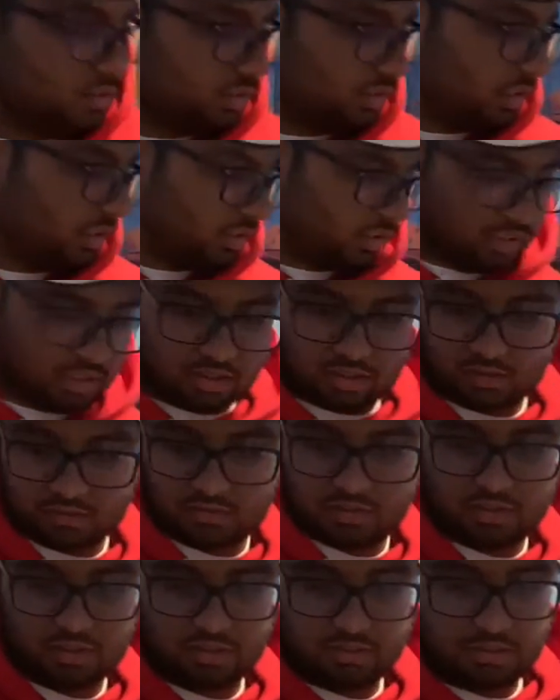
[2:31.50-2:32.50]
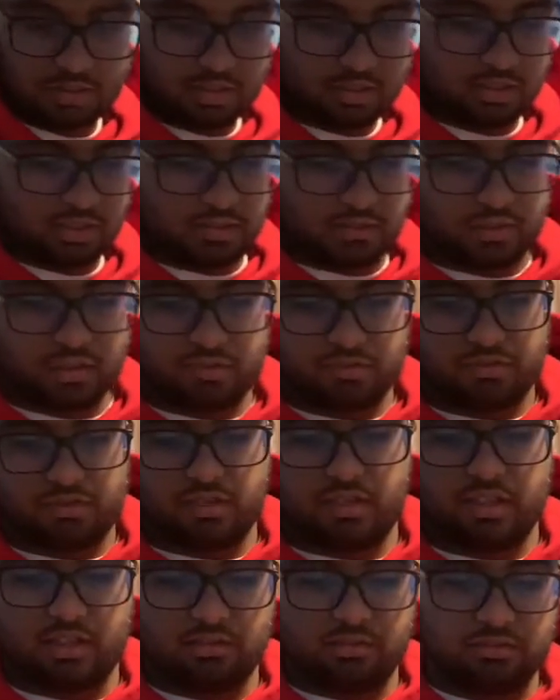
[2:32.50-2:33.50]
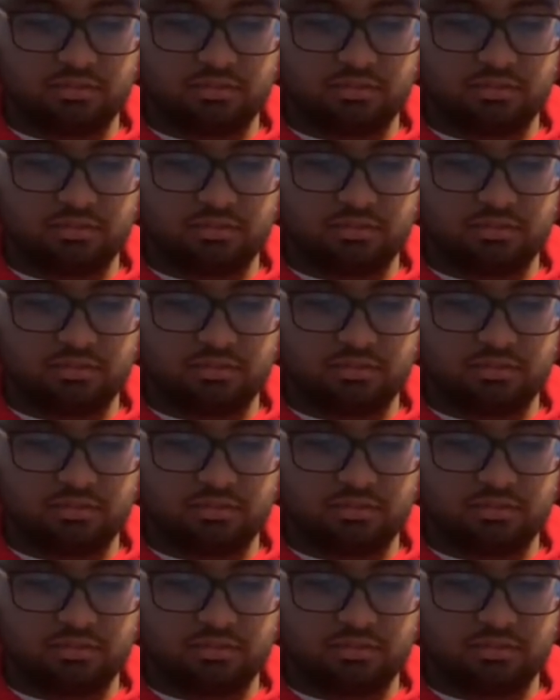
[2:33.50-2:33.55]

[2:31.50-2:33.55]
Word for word: keep that, I'll keep that down there for now.